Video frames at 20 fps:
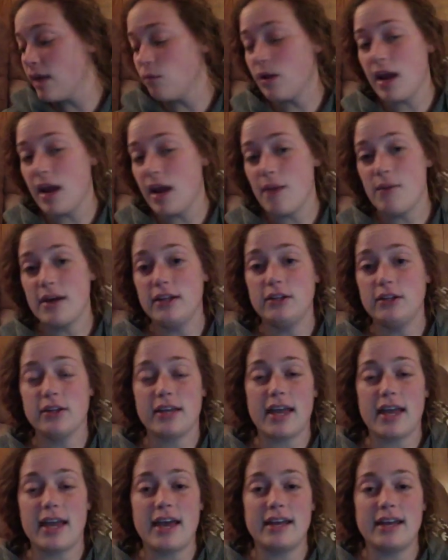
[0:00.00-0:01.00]
what I want to
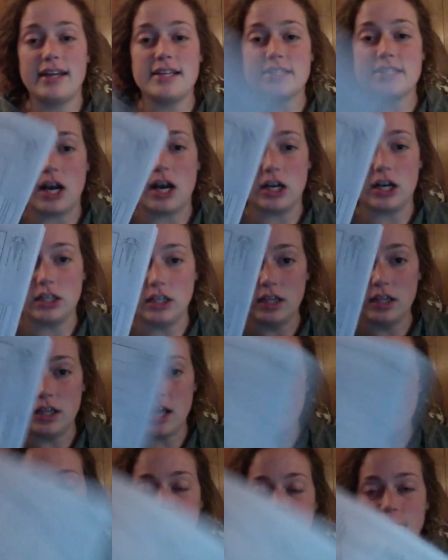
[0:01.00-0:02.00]
look at is our
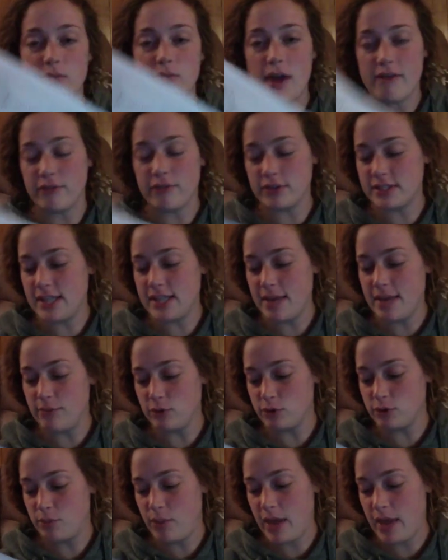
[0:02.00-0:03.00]
lovely reference
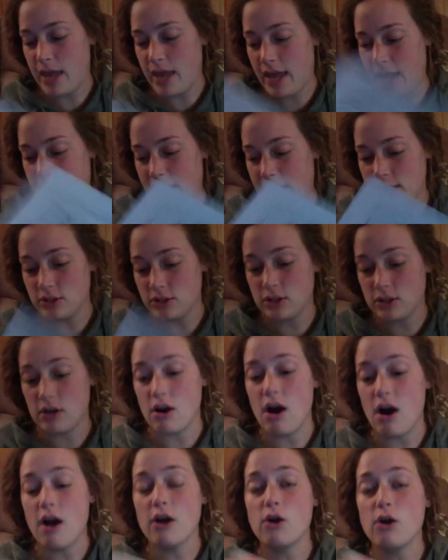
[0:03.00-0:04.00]
tables page.
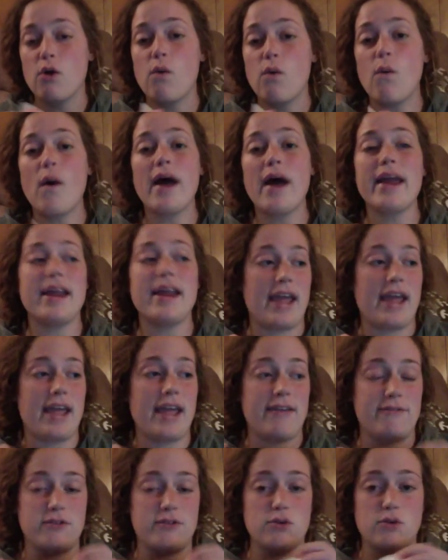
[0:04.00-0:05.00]
There are quite a few